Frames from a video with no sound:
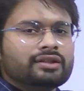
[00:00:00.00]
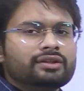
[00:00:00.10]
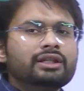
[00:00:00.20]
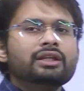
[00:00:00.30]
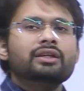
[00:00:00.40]

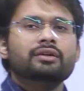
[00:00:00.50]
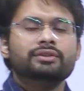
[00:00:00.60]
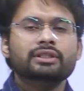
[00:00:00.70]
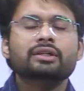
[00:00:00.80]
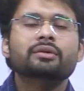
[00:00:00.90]

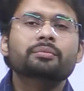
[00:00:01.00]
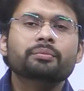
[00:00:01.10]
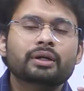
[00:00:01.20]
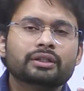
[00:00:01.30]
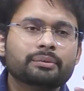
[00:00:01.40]

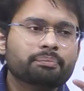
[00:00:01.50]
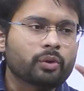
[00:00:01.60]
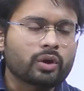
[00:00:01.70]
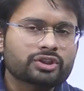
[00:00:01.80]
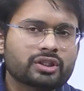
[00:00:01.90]
the
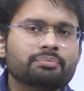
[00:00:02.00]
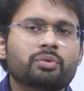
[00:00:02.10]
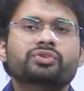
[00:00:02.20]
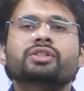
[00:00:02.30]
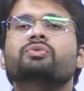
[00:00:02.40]
production
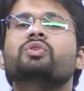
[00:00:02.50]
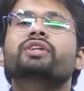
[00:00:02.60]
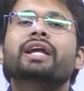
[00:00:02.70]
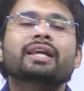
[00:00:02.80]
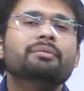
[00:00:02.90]
process was
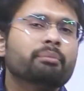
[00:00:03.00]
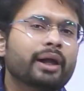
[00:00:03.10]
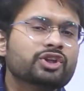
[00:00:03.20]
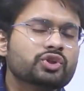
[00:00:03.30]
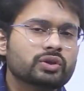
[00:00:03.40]
getting
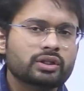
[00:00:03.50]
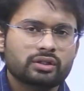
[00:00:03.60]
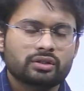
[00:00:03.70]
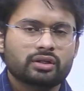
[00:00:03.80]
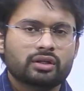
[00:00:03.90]
matured,
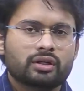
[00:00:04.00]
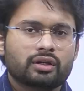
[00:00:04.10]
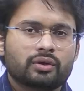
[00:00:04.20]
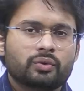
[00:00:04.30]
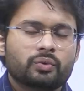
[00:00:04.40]

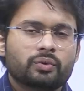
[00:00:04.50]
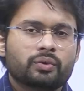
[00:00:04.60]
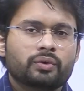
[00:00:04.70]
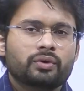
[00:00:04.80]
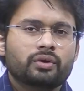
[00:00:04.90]

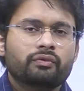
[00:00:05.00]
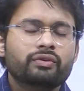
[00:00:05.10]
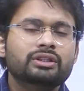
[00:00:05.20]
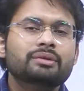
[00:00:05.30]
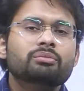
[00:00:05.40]

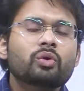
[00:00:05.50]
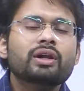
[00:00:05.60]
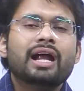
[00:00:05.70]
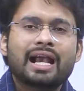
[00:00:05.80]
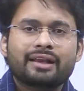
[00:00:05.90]
with the
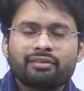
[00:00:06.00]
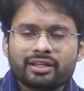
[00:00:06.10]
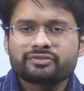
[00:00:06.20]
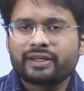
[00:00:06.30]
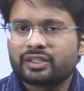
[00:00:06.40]
more
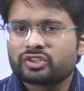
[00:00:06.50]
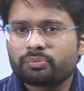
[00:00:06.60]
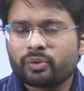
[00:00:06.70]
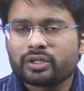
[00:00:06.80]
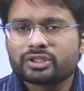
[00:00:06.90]
advanced factors of
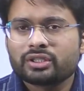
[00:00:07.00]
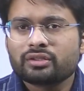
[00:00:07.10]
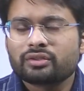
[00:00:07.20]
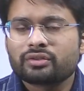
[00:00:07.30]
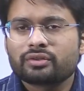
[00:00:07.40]

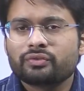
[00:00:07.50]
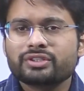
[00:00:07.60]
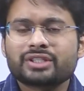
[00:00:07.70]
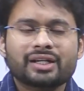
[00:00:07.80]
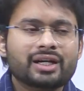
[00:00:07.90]
production, we
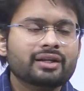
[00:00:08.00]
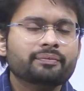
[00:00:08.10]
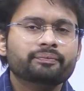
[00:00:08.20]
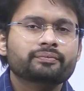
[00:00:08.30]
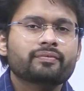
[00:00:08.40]
started
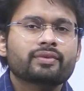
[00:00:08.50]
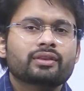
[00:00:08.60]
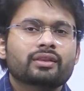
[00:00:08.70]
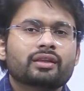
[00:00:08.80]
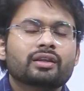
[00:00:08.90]

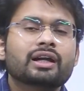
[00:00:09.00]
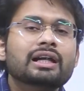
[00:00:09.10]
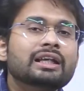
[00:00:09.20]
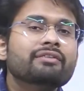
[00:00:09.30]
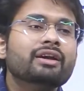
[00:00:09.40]

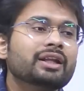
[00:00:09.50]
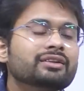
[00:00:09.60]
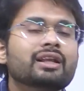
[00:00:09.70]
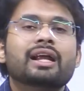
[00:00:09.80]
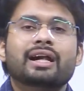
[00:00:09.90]
cultivating
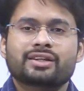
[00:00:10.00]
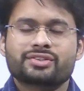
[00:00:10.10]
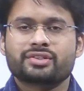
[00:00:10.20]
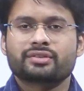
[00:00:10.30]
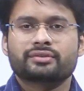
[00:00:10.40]
the
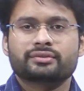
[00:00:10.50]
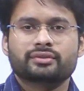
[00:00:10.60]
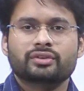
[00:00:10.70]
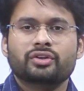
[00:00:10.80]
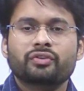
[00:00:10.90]
lands.
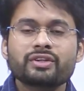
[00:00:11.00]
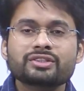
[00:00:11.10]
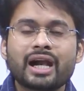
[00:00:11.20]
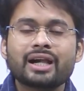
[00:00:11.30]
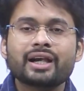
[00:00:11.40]
We
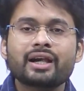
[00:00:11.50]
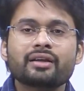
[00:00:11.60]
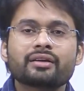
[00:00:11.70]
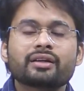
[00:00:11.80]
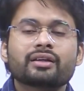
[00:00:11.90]
started
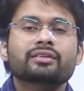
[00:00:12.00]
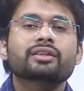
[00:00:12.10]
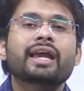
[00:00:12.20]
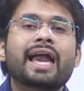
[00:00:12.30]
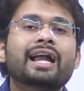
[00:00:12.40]

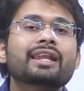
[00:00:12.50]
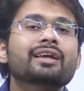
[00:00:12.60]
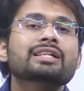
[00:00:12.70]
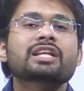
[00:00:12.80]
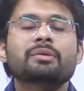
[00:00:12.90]
the
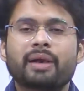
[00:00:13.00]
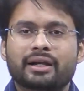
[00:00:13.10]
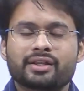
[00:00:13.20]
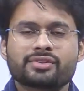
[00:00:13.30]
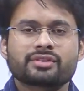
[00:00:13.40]
agricultural
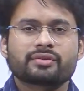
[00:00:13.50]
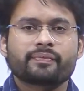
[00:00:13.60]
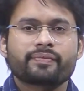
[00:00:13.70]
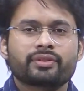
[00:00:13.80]
practice.